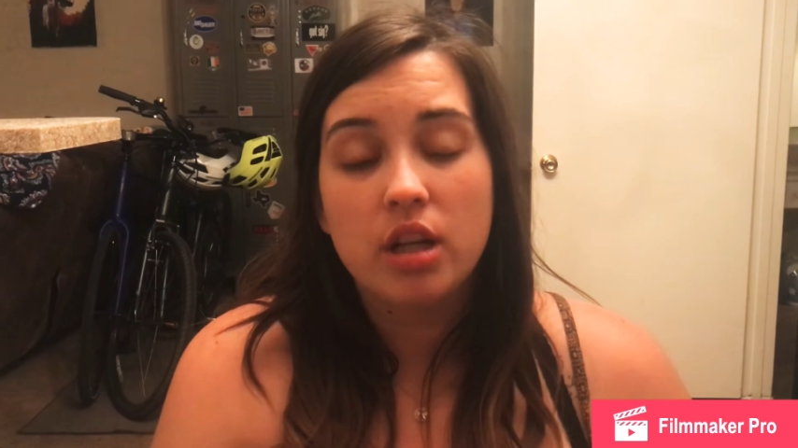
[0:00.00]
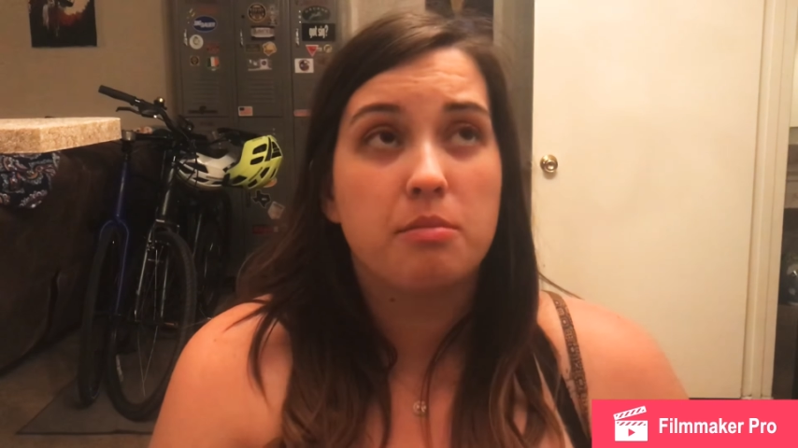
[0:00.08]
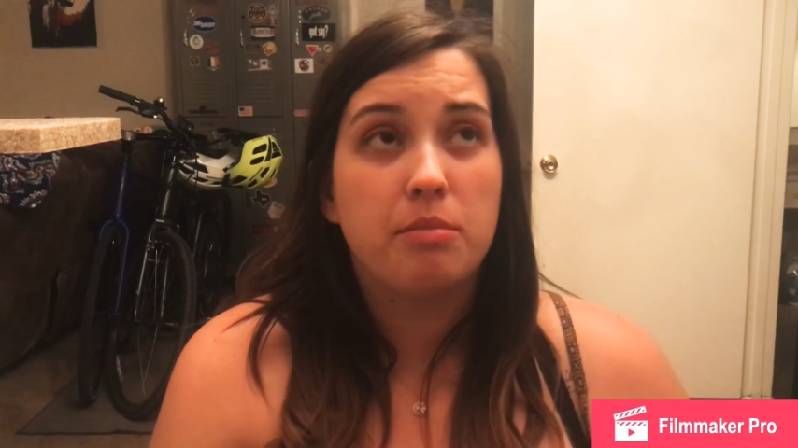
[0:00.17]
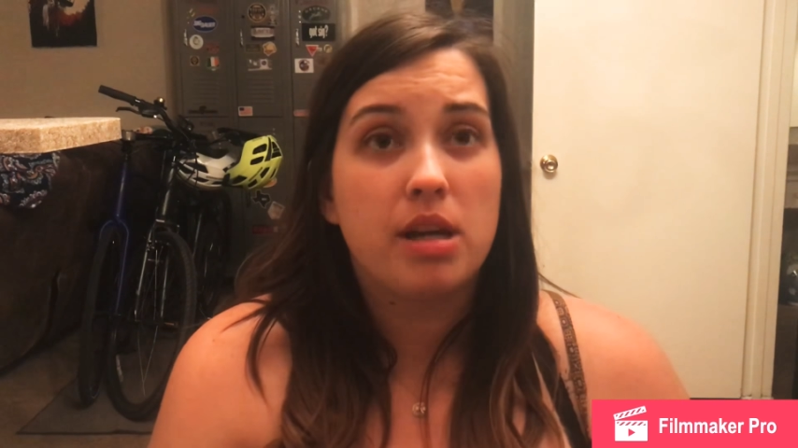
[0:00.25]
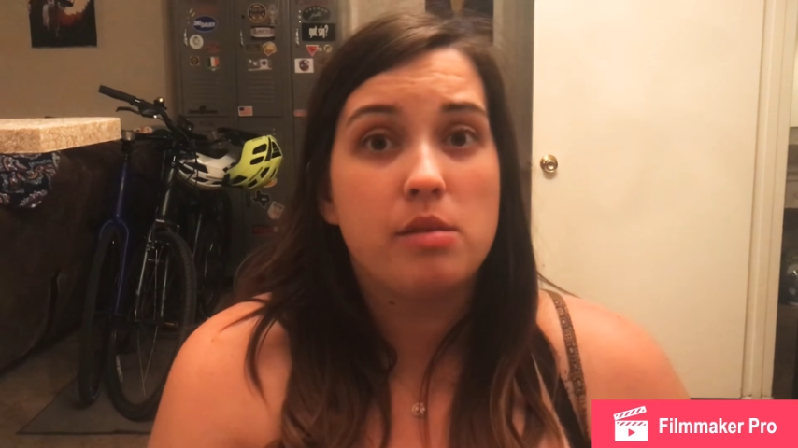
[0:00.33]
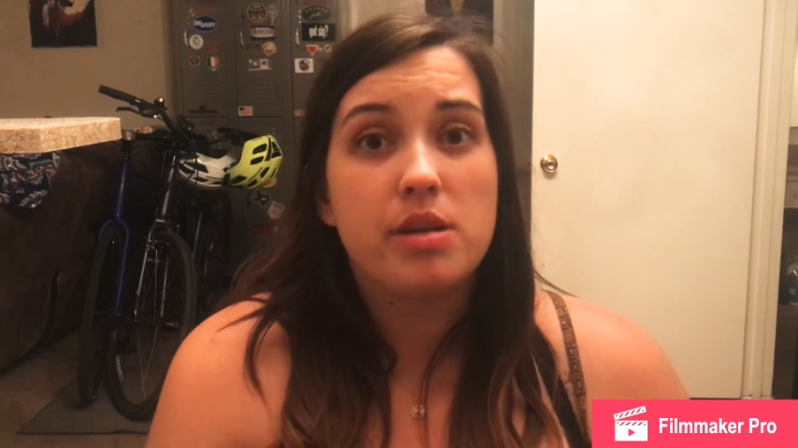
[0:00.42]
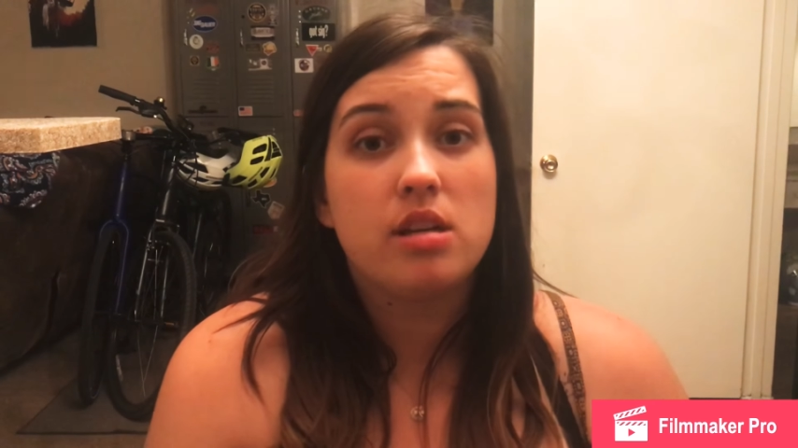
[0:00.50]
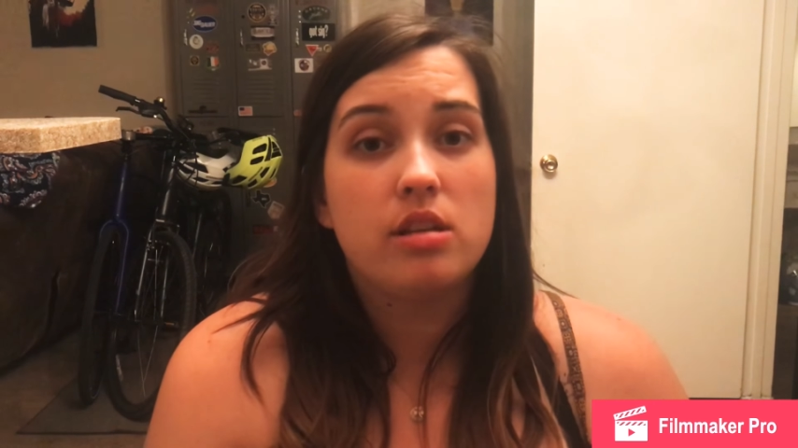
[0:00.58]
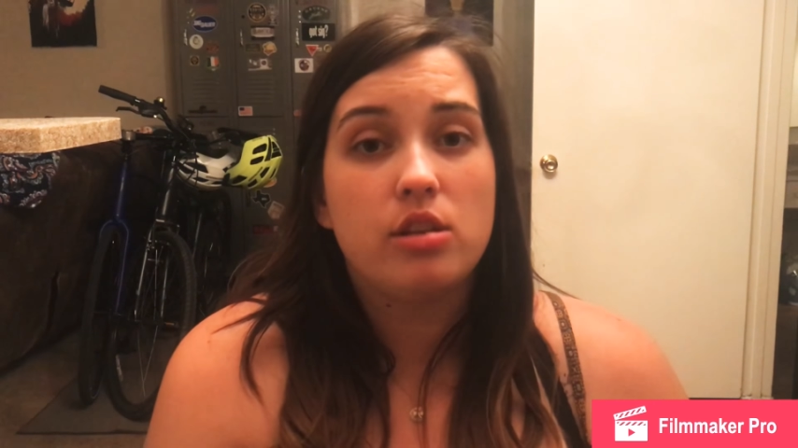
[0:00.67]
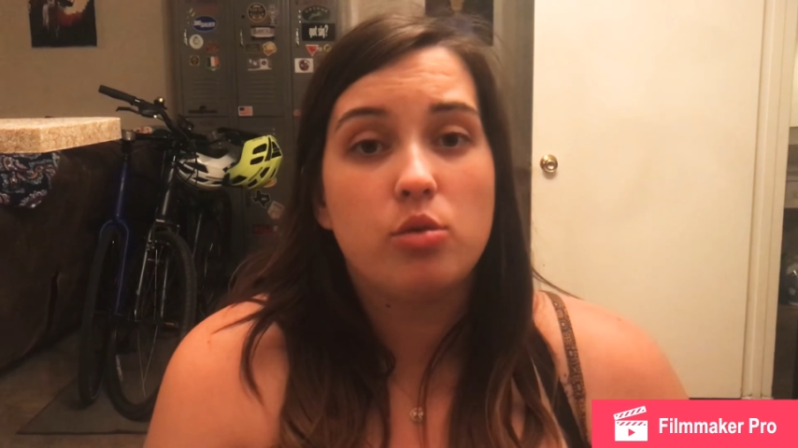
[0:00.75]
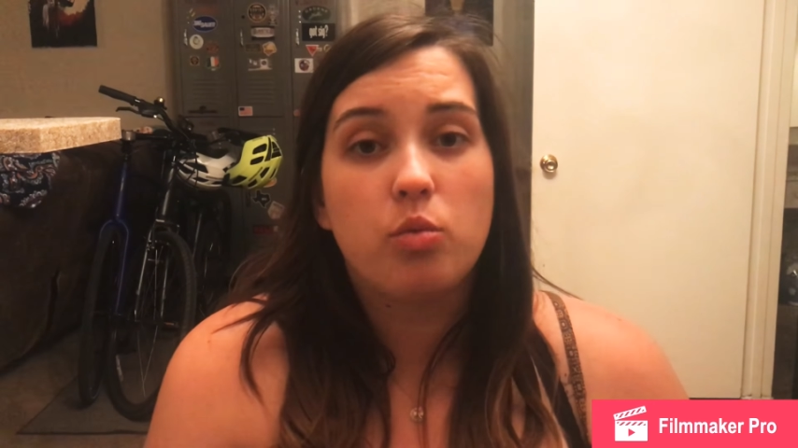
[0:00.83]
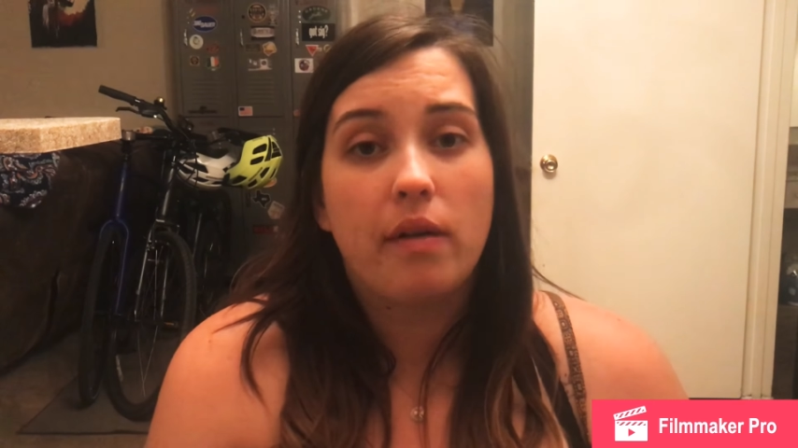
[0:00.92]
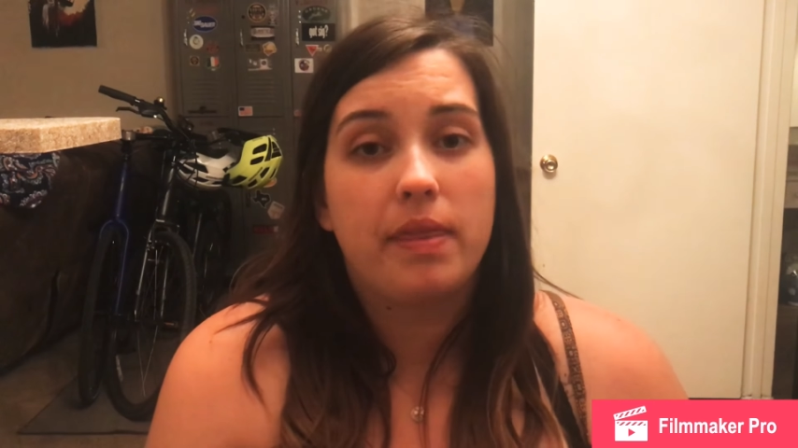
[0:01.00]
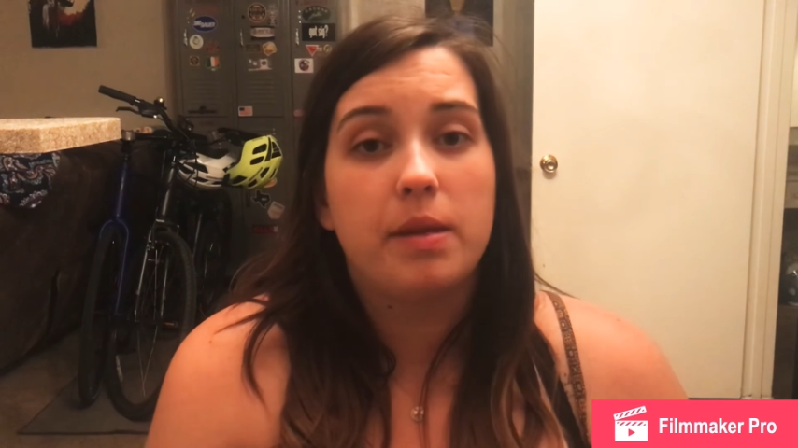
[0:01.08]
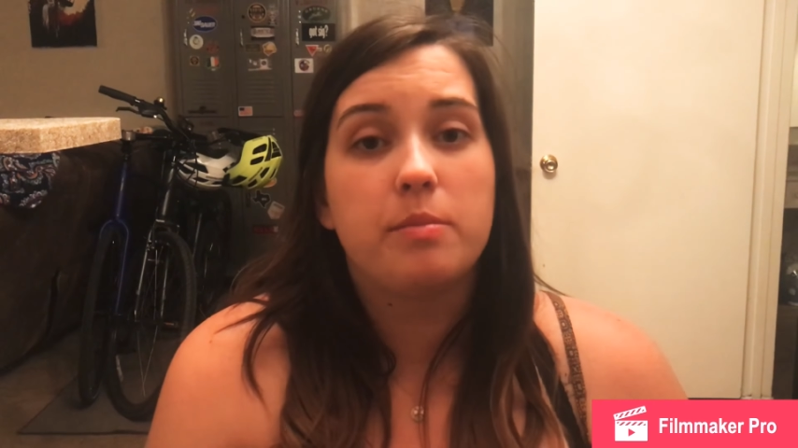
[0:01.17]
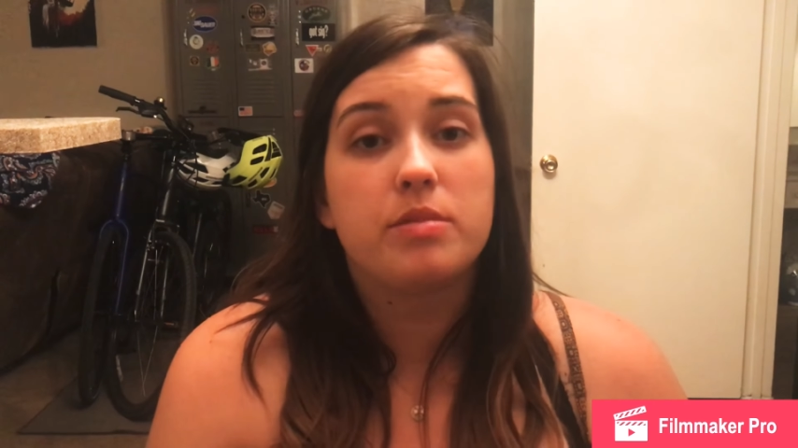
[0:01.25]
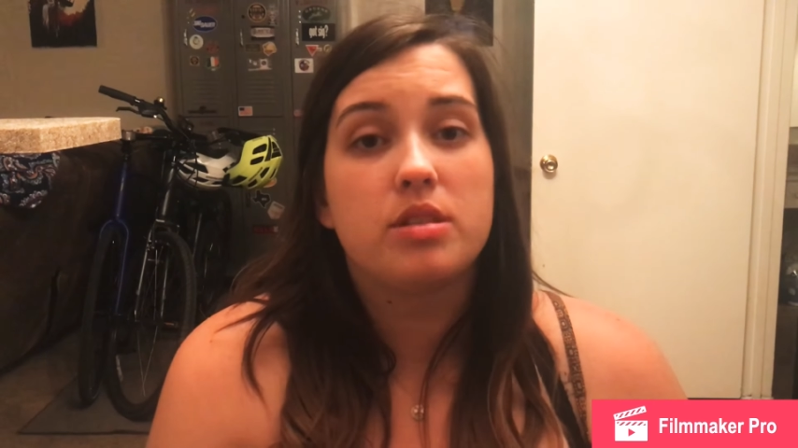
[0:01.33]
Maybe you want them